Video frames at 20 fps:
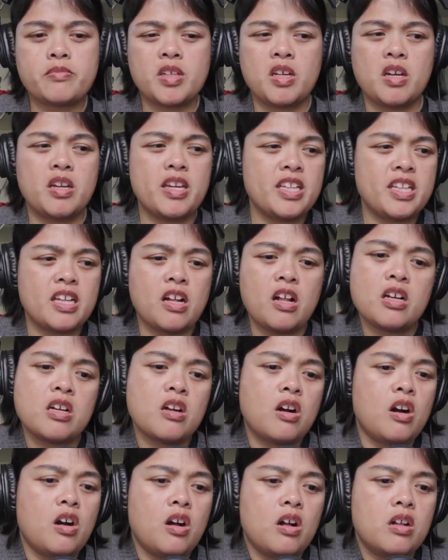Again,
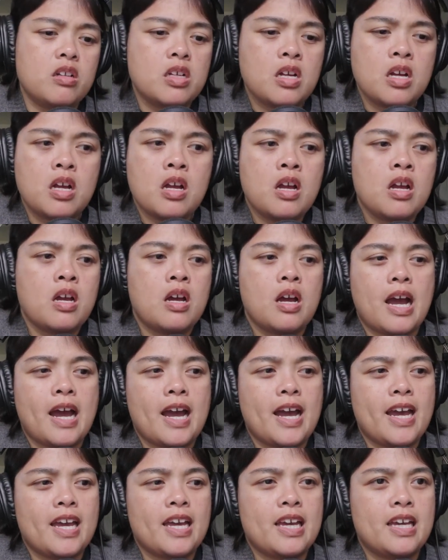alcohol,
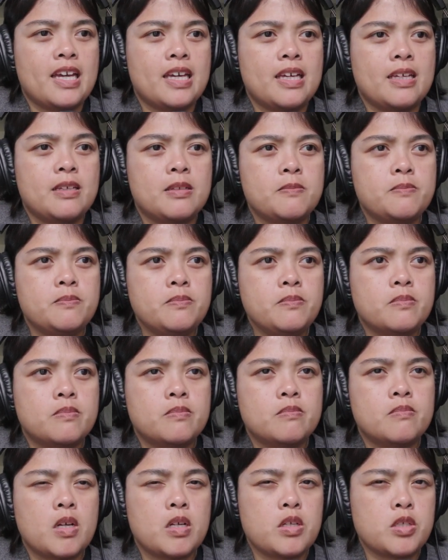I
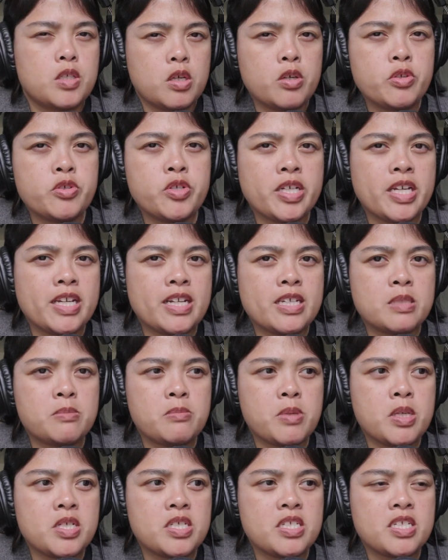don't drink it as
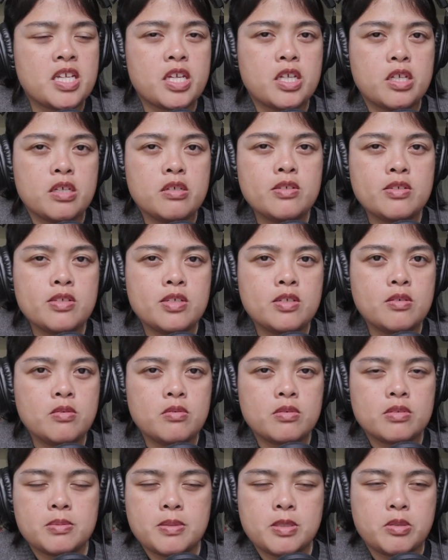much as I used
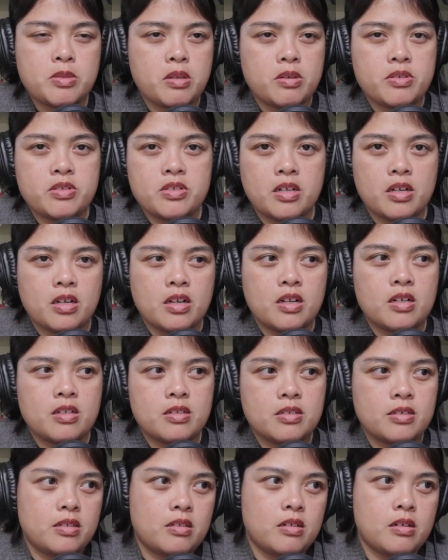to, especially when I was
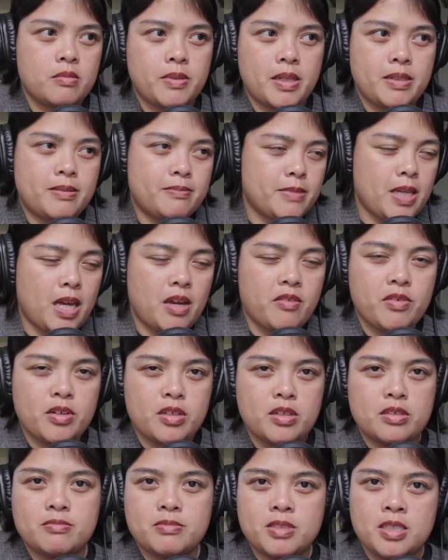younger. If I have a
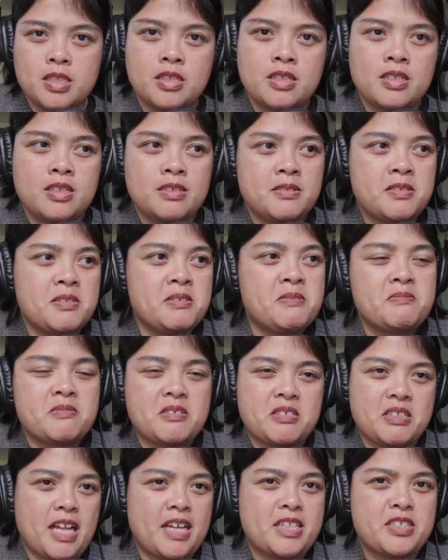good
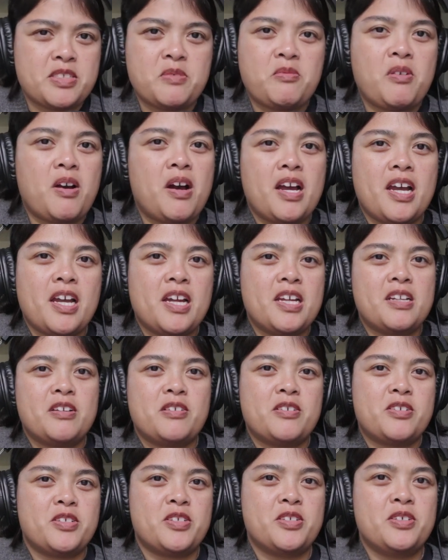glass of wine
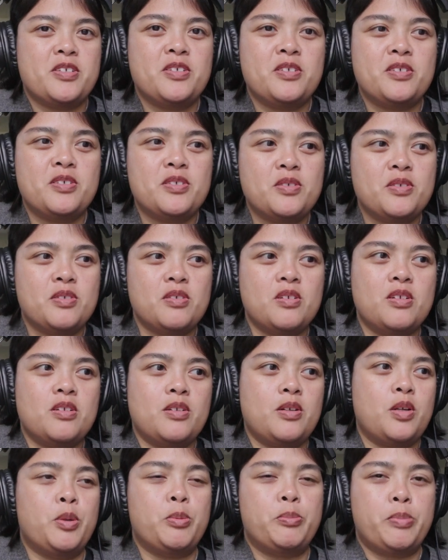or two,
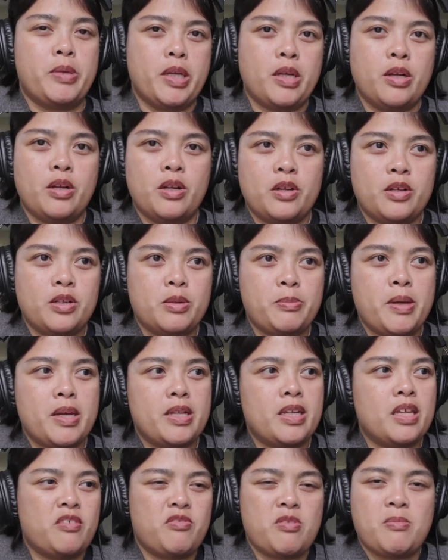or a beer,
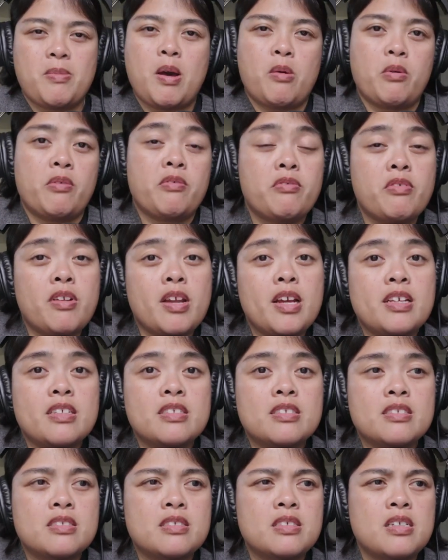depending if I'm out with
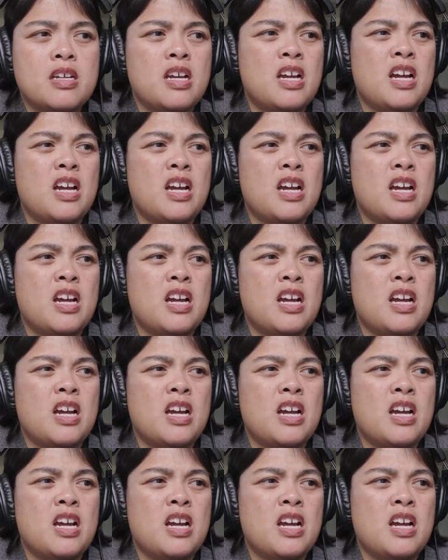friends.